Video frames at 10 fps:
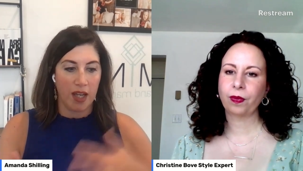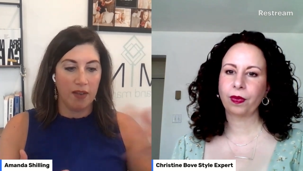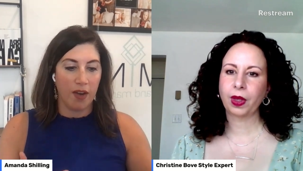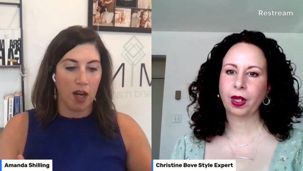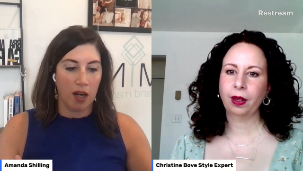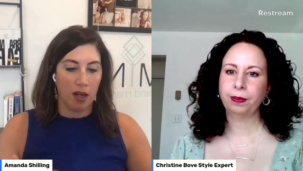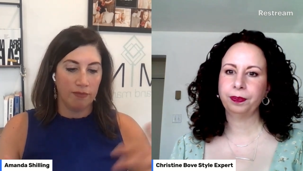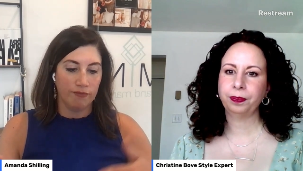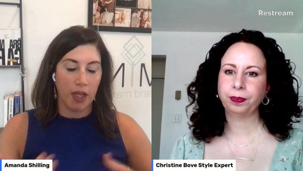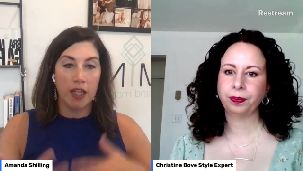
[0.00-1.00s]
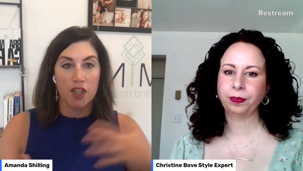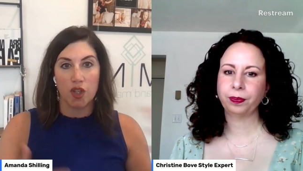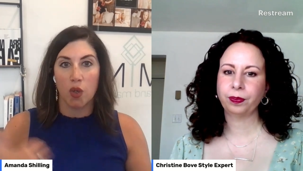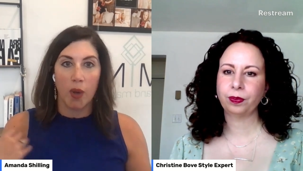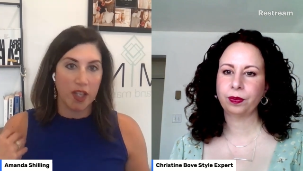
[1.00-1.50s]
Speaker 1: kind of our
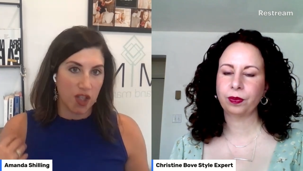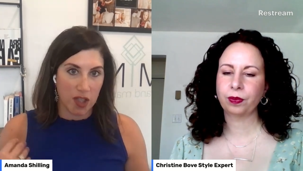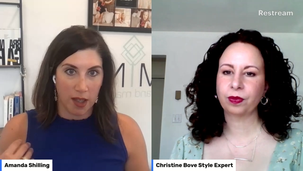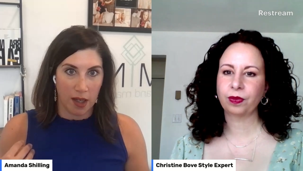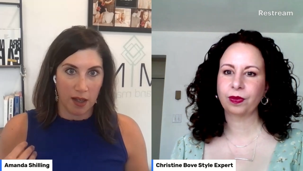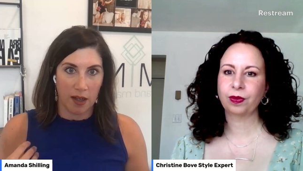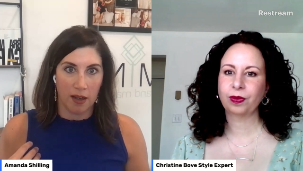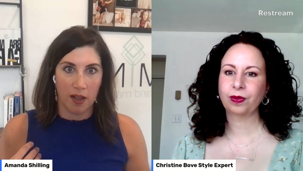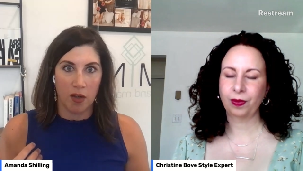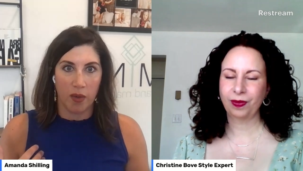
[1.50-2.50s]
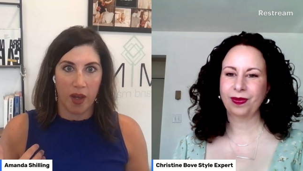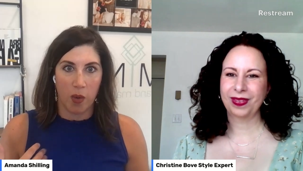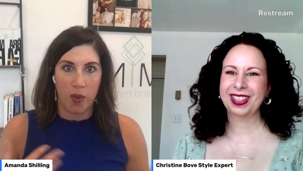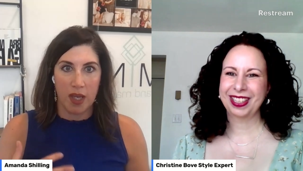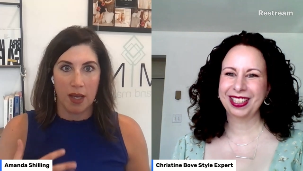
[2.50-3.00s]
initial questionnaire, you know, that
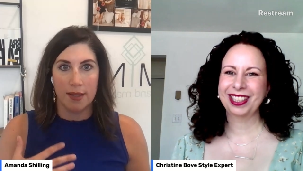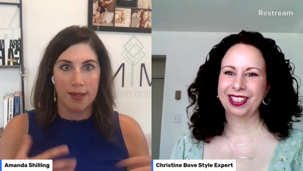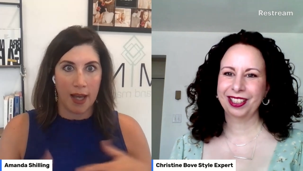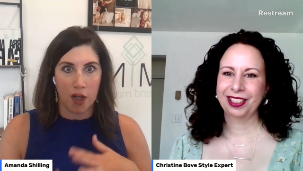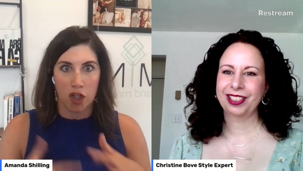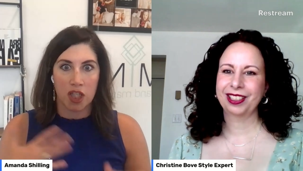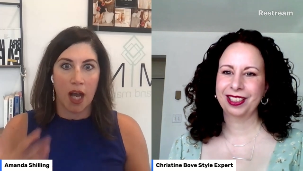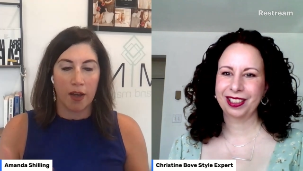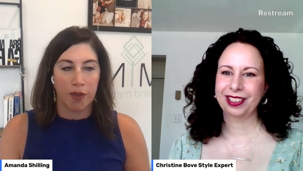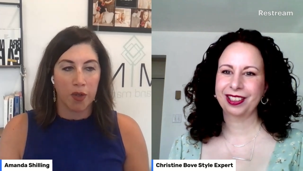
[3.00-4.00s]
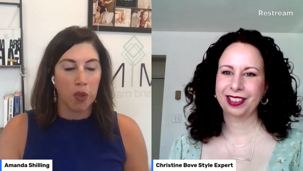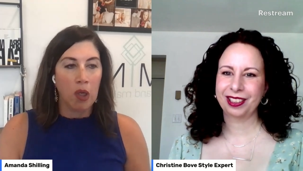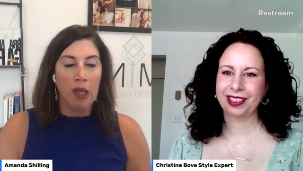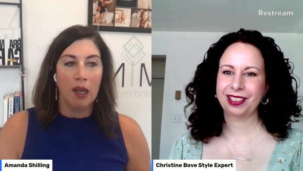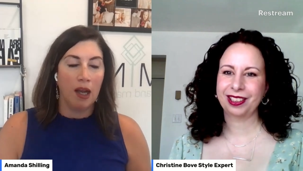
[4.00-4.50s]
we send or talk through,
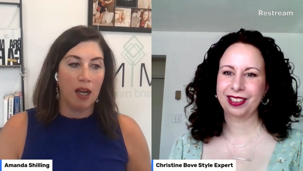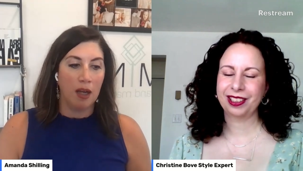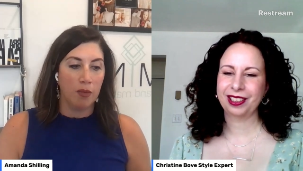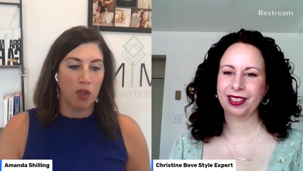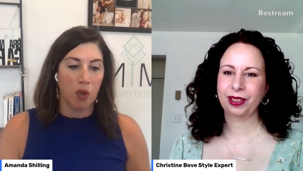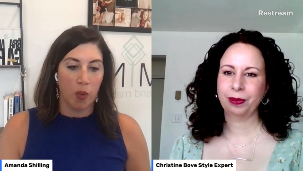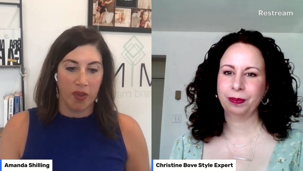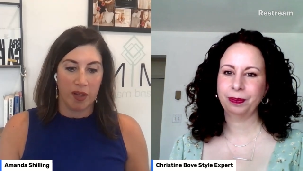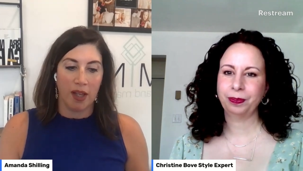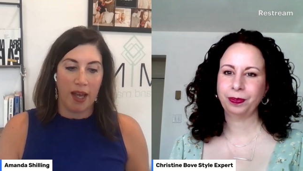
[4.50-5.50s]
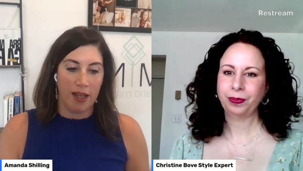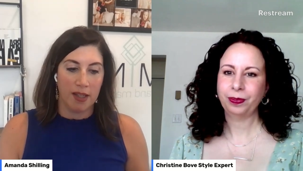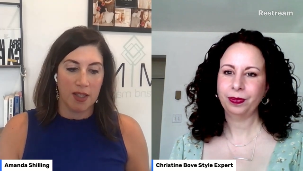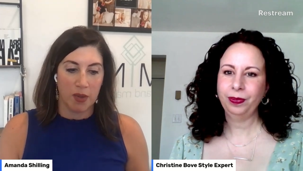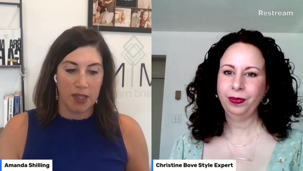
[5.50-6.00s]
um, you know, with
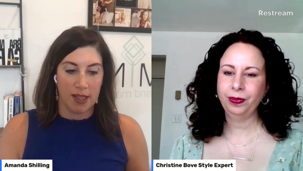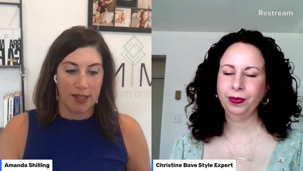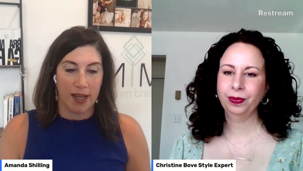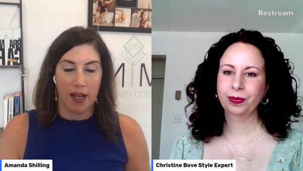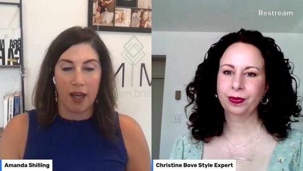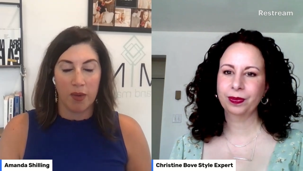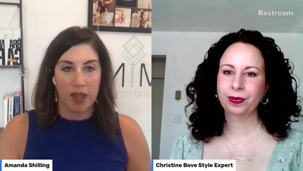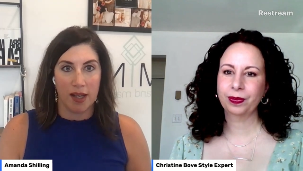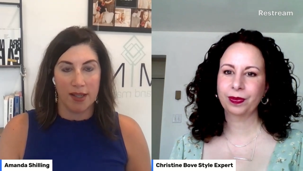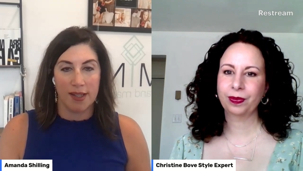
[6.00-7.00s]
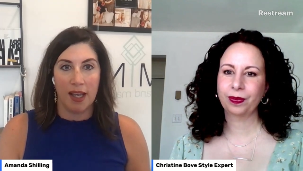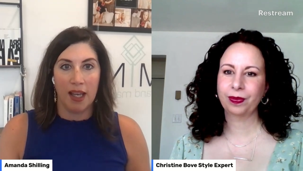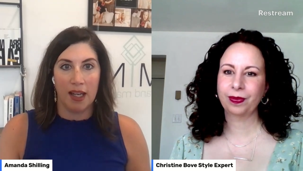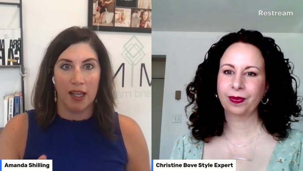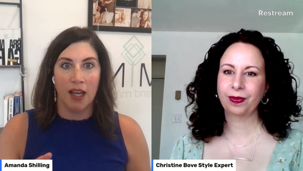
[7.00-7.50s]
clients once they sign on with us
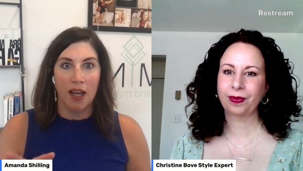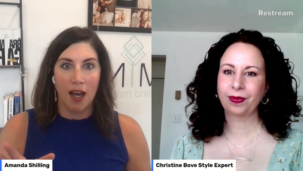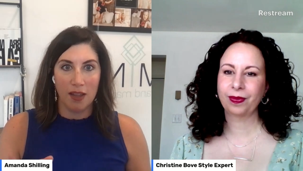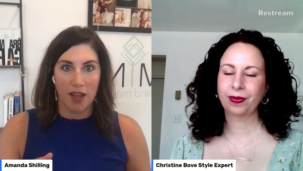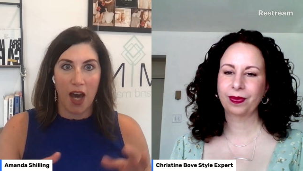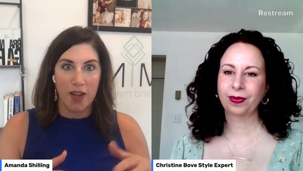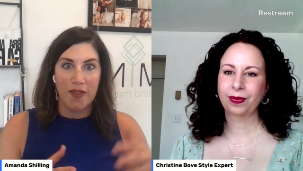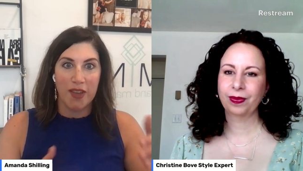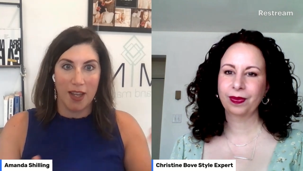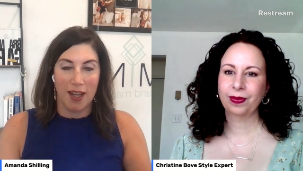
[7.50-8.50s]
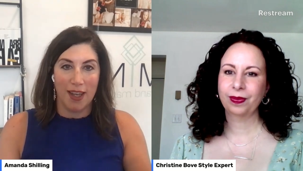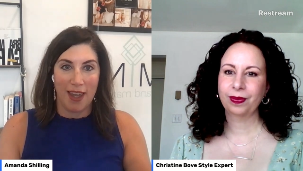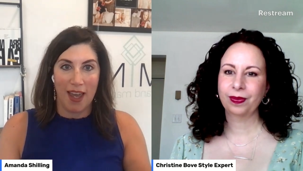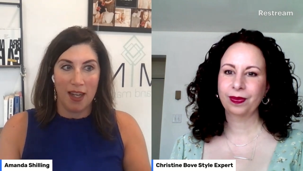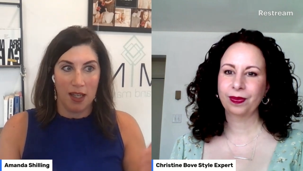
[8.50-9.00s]
and a lot of it
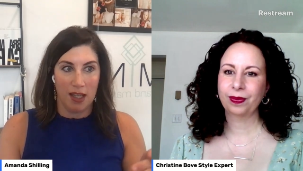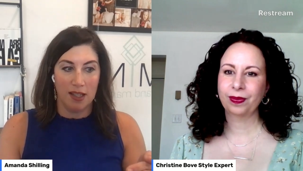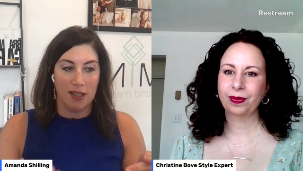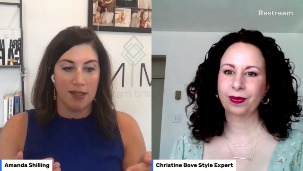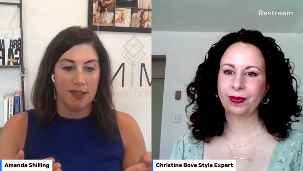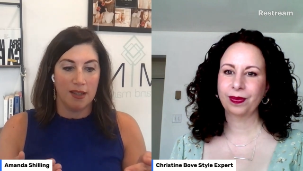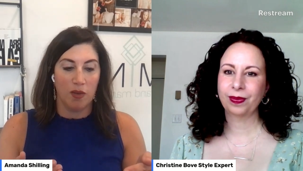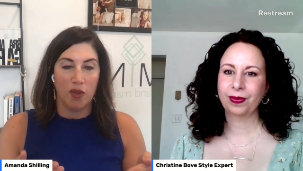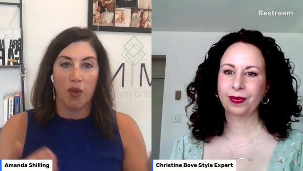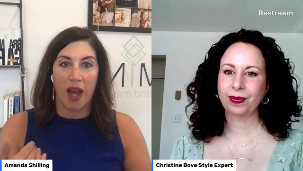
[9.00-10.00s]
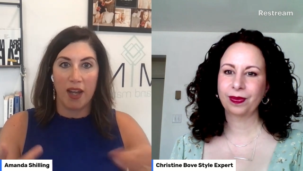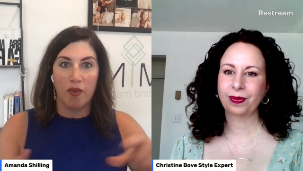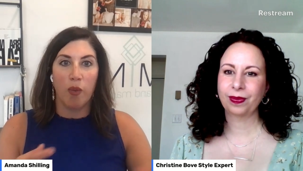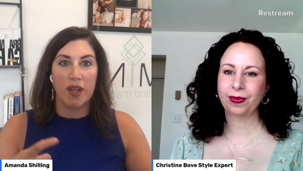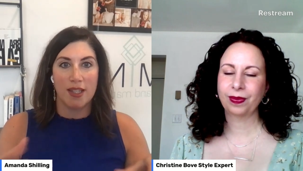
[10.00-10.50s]
again is you know kind of
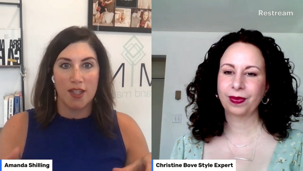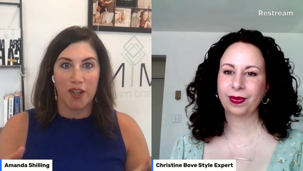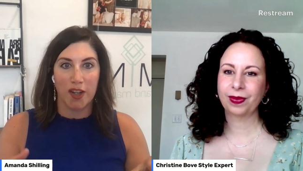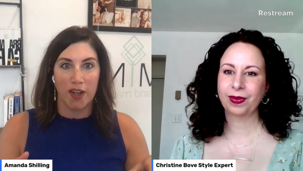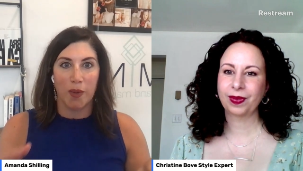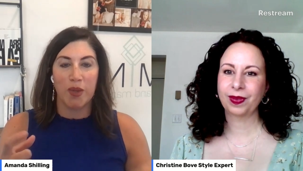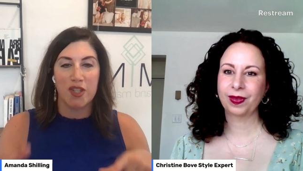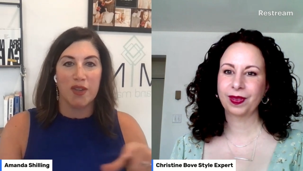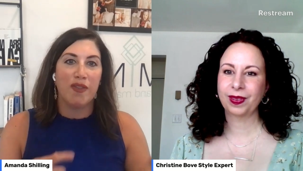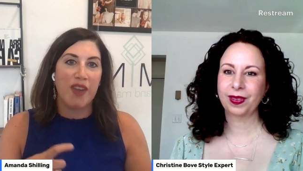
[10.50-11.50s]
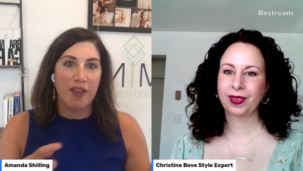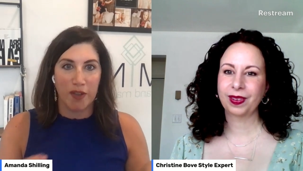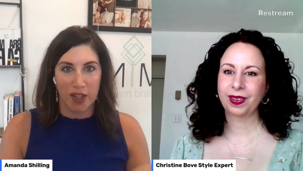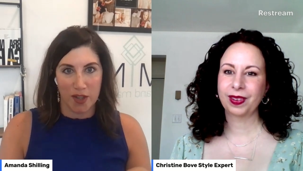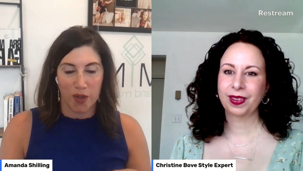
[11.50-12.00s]
what's your what's your
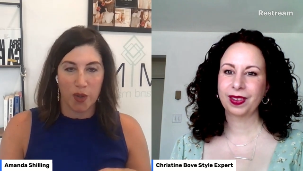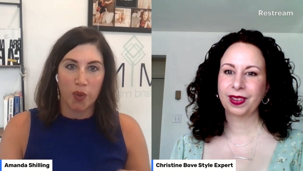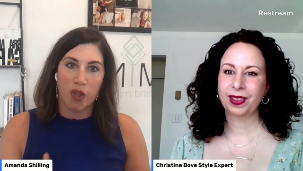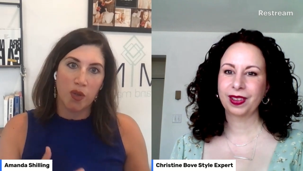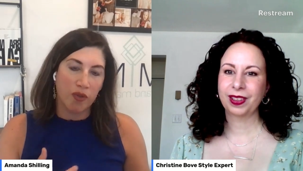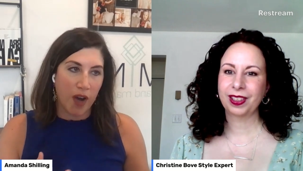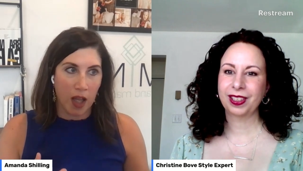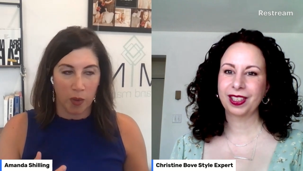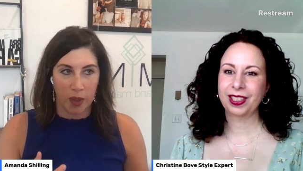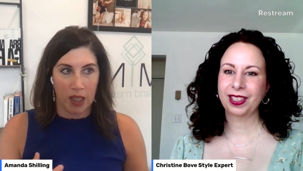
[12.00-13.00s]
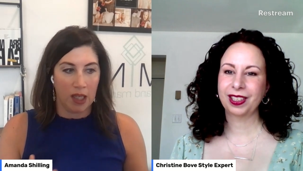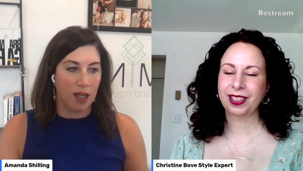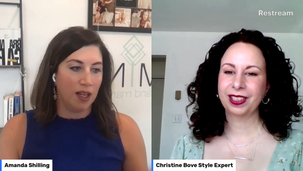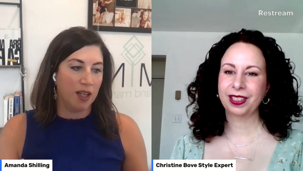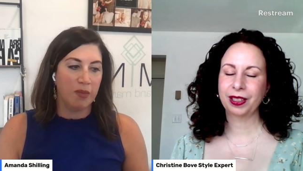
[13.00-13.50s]
favorite or who are you following
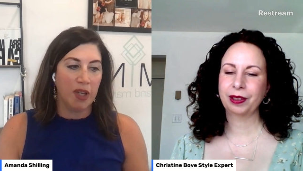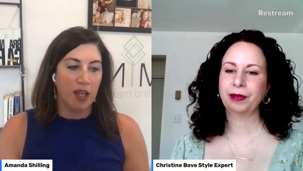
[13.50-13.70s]
um,